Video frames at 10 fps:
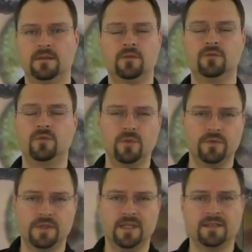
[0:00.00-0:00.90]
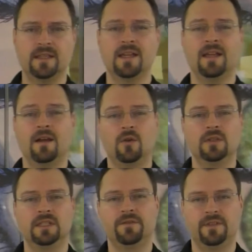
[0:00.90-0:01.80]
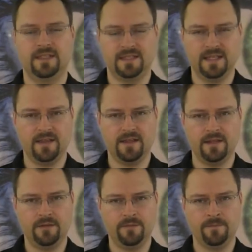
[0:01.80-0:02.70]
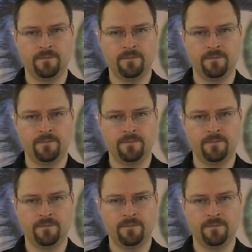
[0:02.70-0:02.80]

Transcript: Don't remove your hands. Only if they stay there,